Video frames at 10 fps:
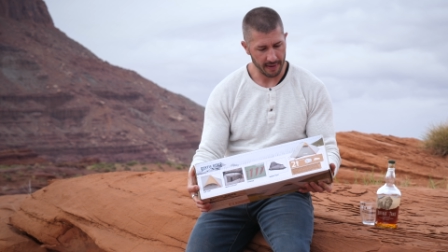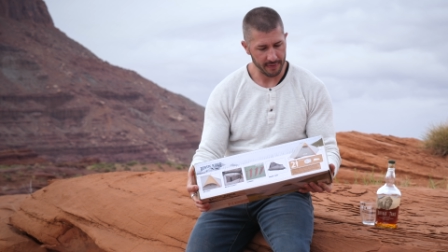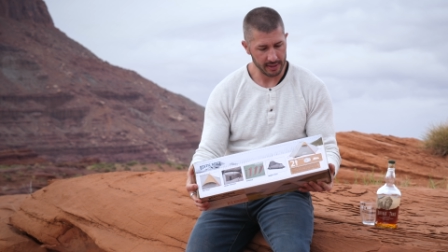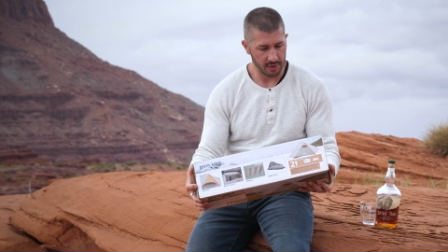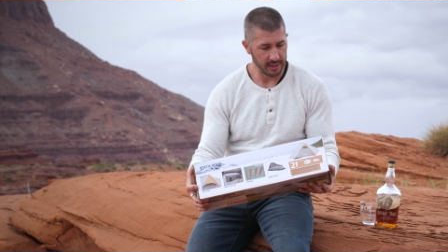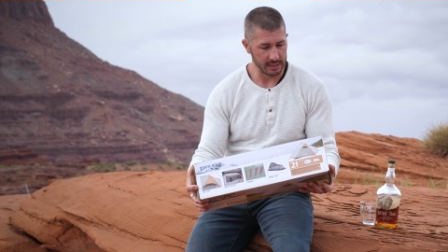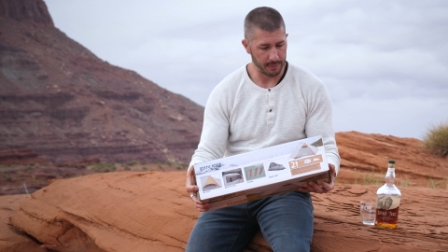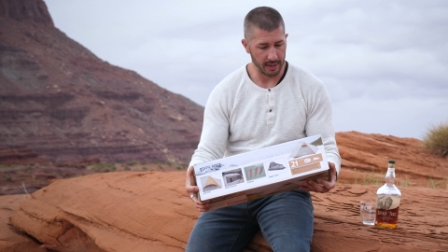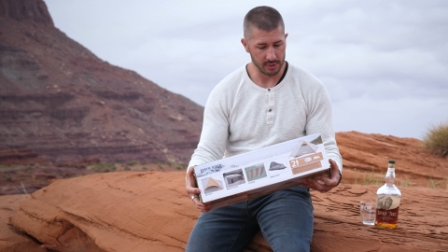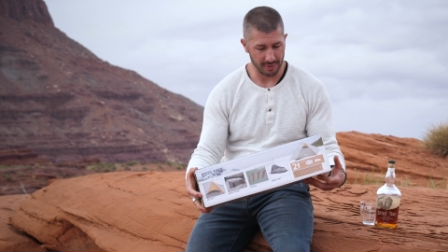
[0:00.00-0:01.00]
I've had good
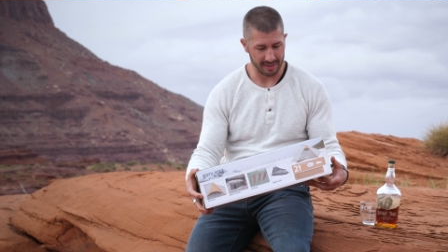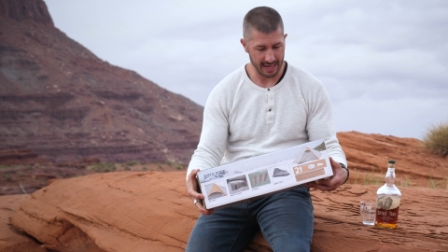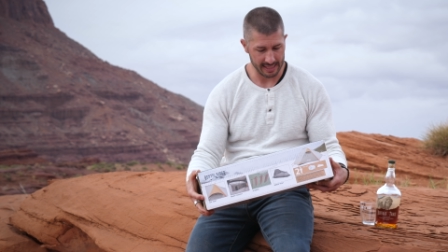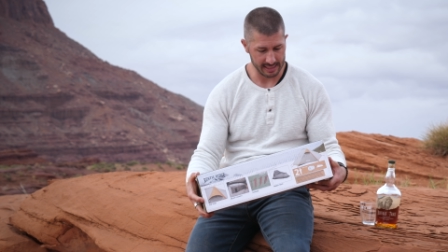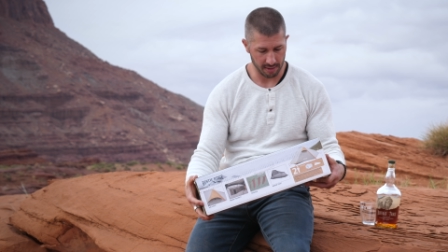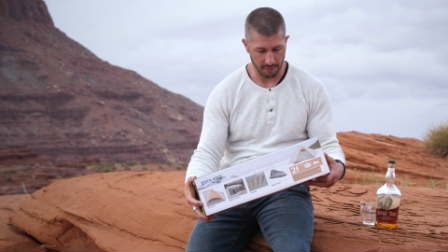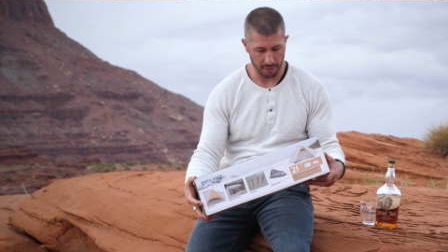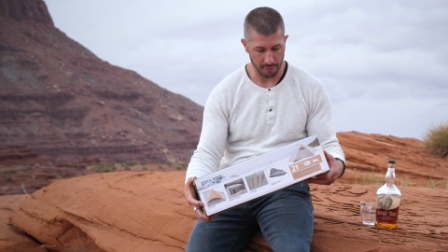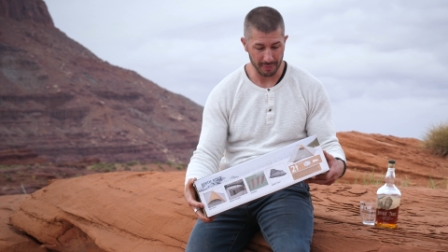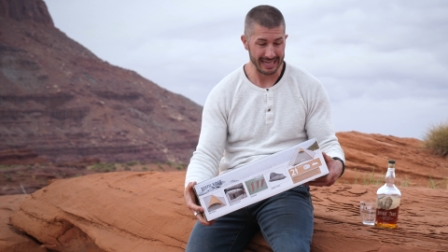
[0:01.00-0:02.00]
experience with tents that are
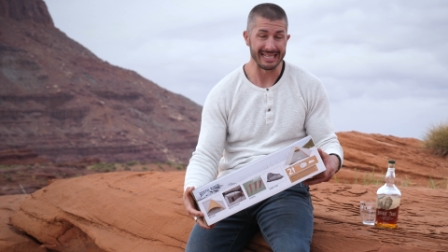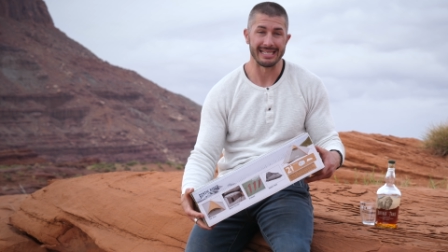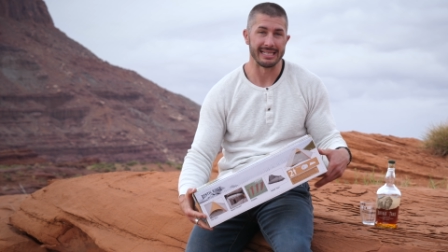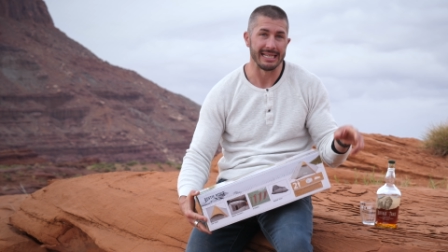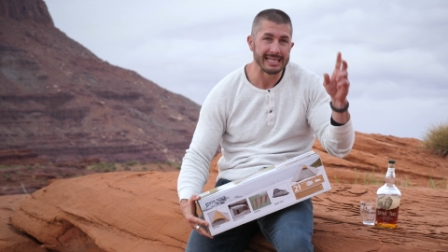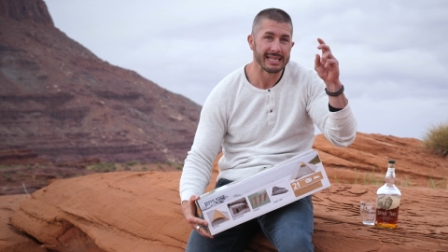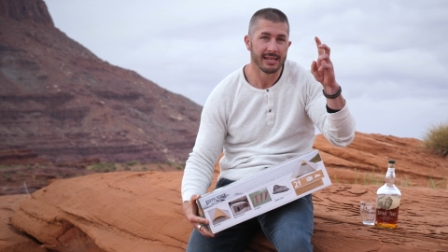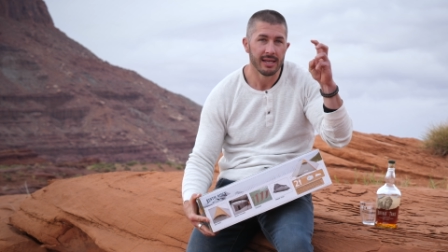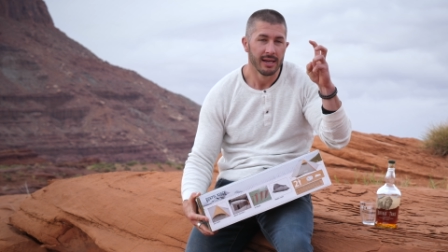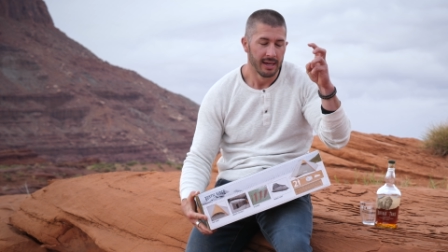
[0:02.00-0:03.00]
three
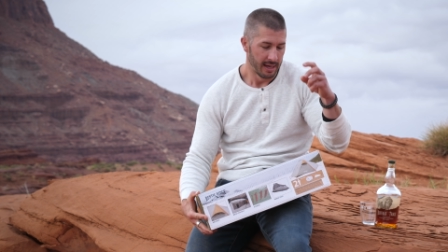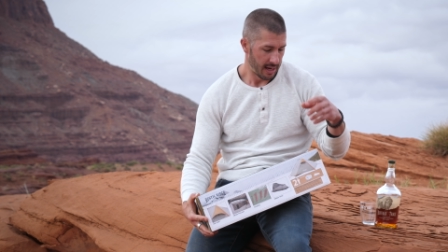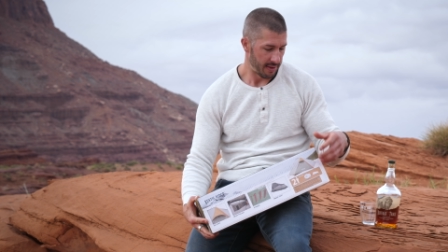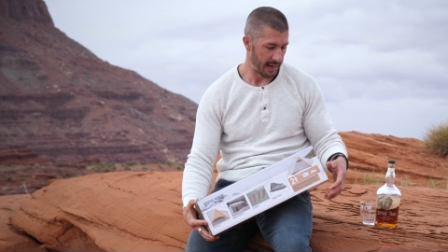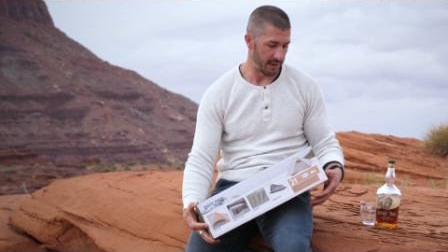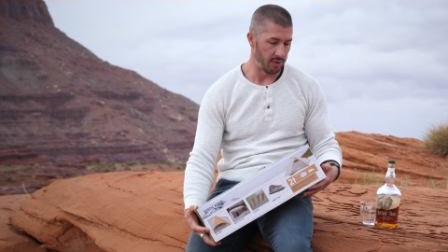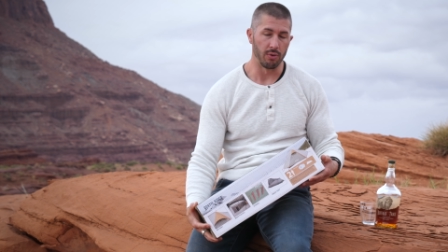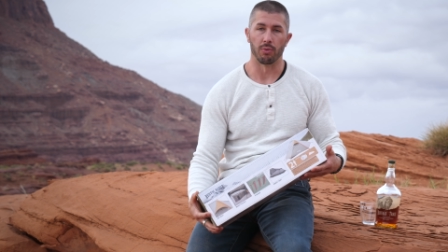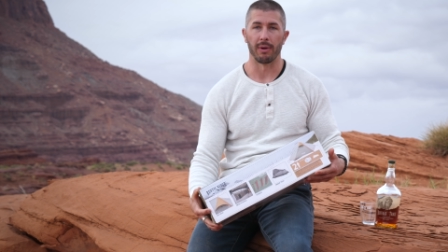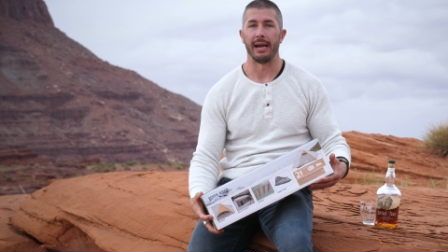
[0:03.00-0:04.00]
season that do
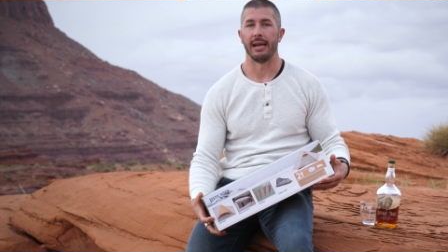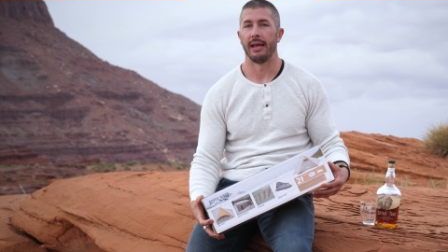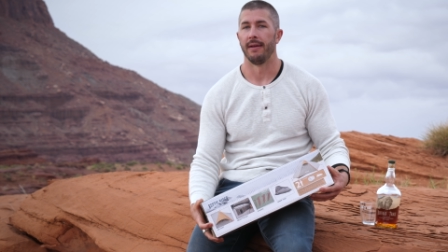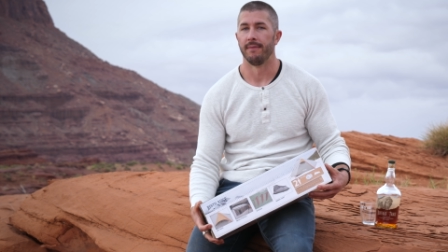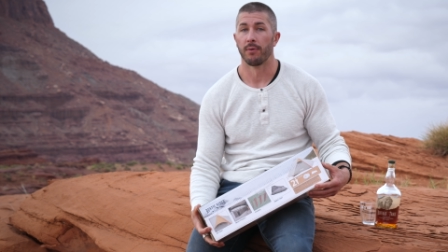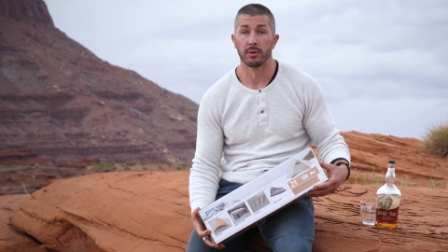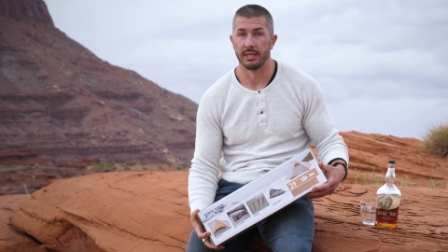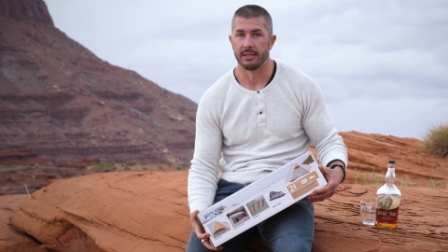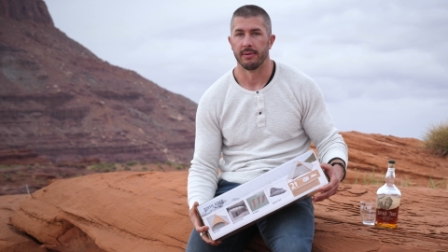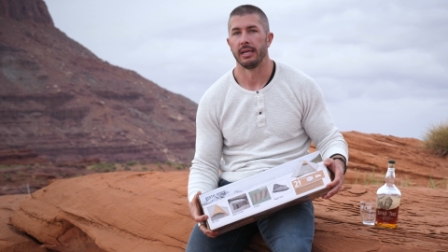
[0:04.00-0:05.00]
great in four
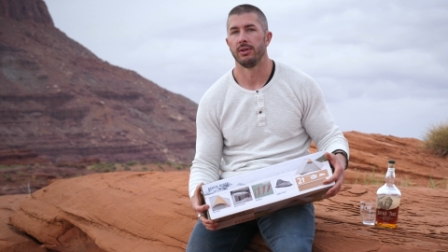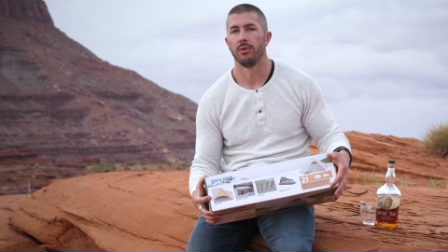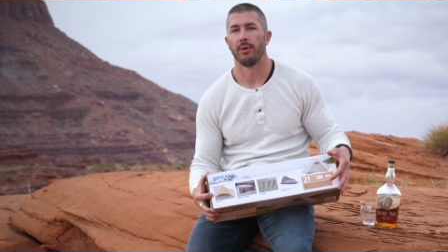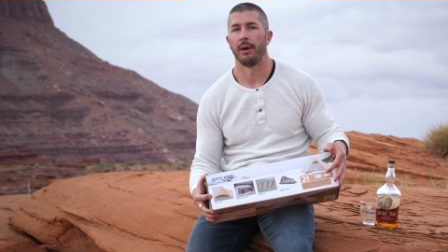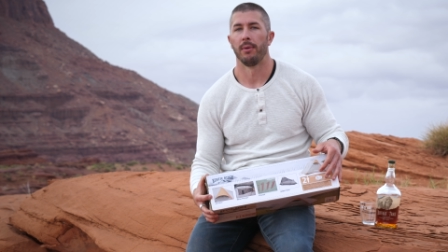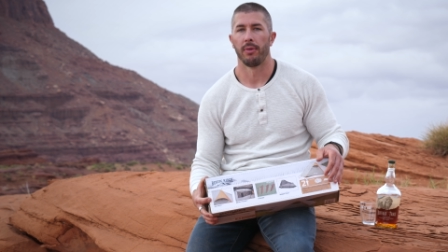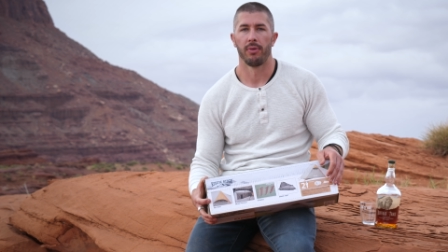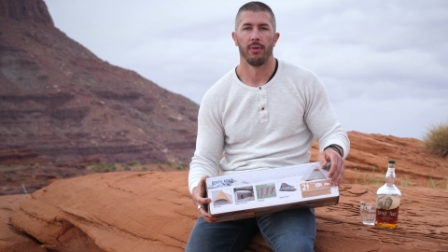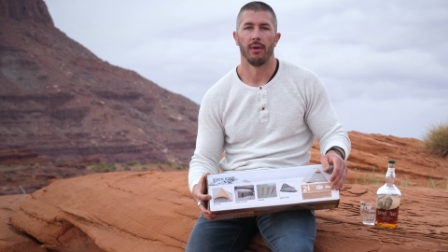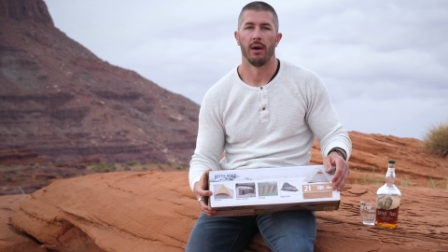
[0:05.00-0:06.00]
season. They do great with
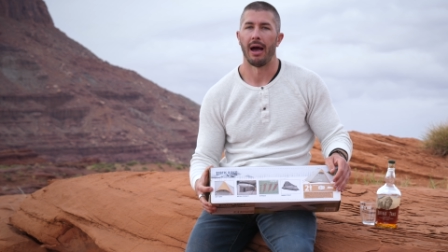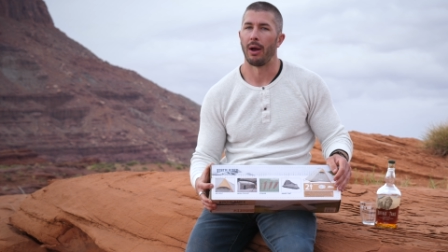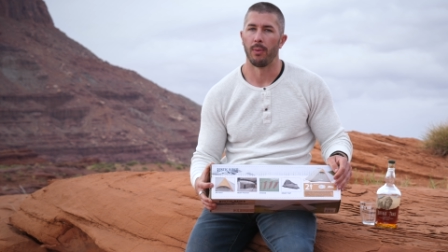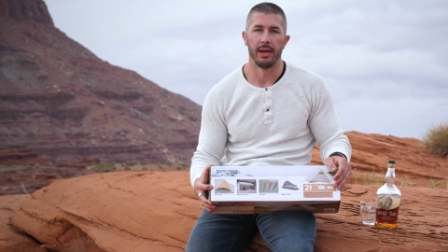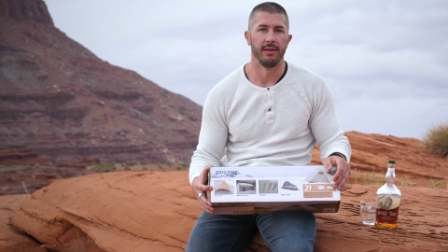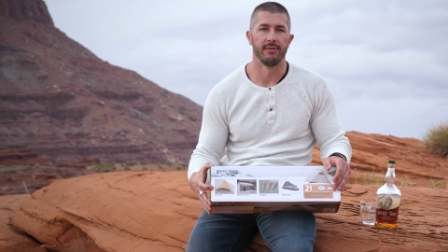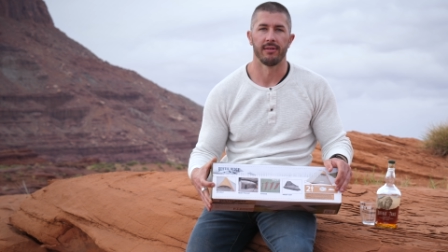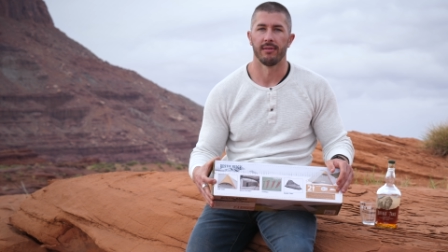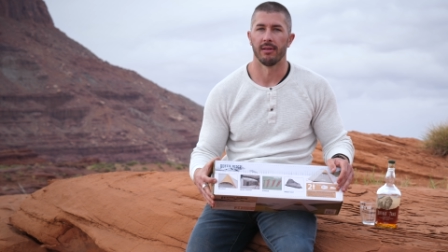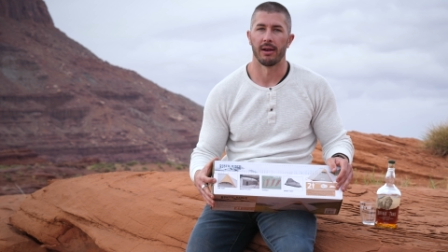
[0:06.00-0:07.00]
uh, high
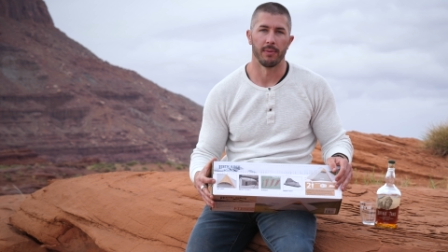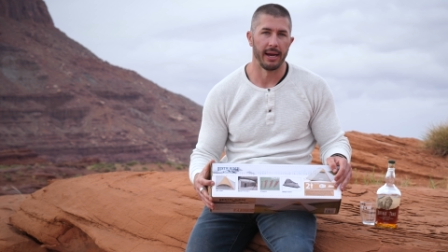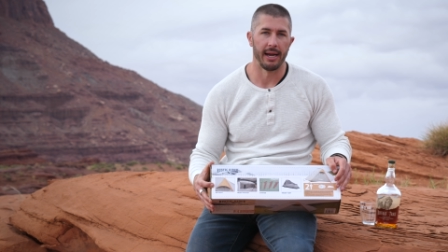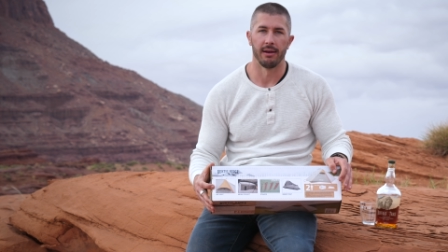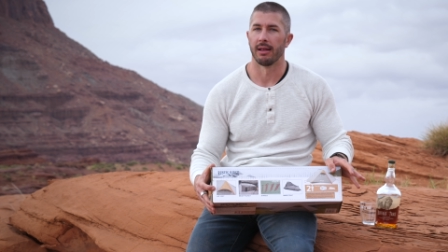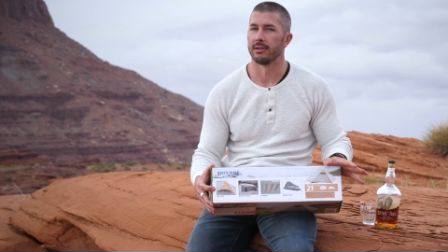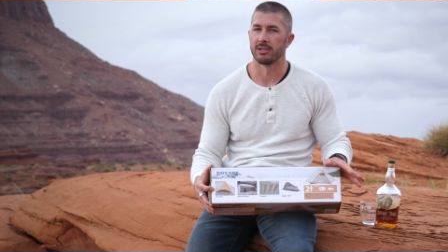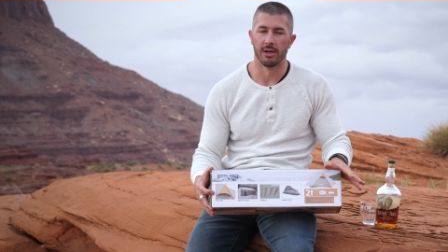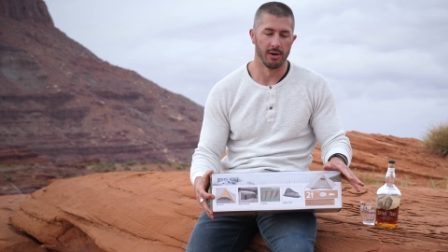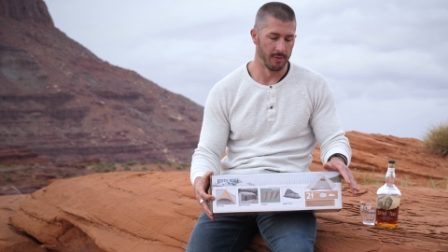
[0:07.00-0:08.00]
winds, a lot of rain, a lot of
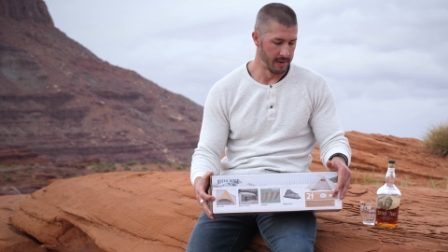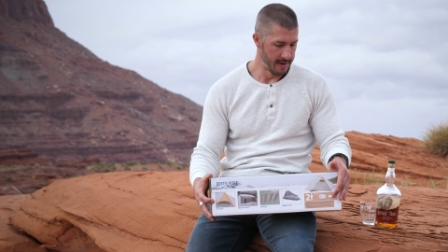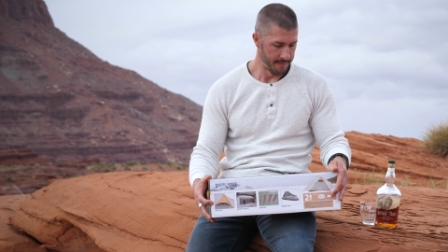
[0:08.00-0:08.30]
snow.